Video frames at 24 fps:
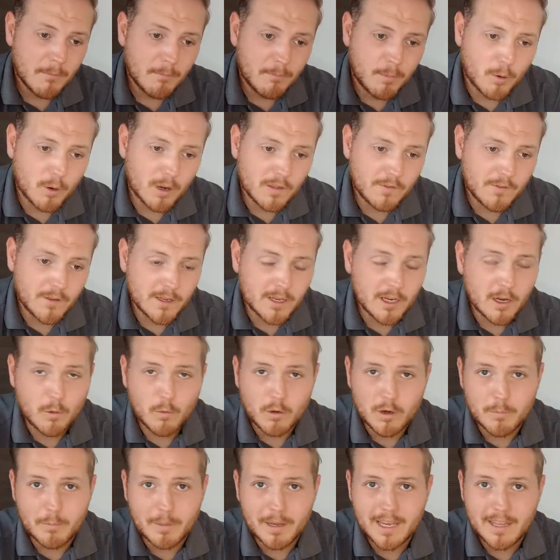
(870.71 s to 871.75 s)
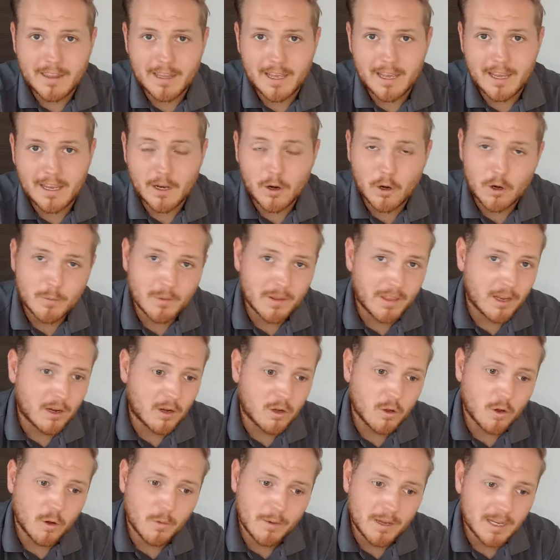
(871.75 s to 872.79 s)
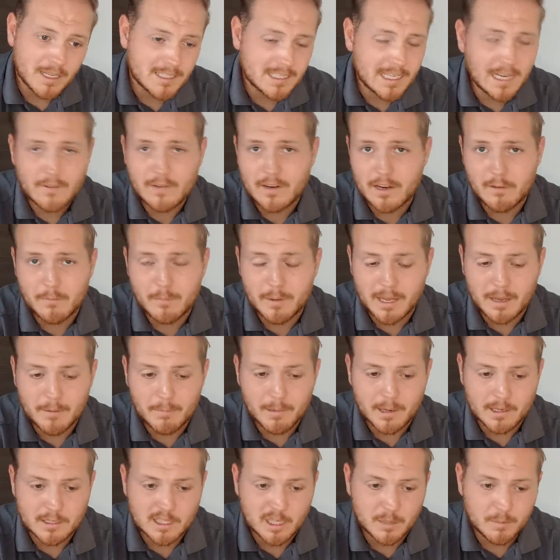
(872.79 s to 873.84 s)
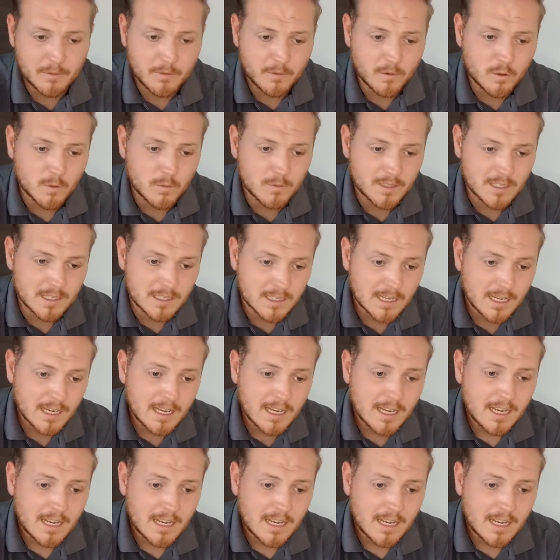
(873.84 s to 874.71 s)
But if you don't want to be there, you don't want to be the club, he's definitely had a big impact on performances.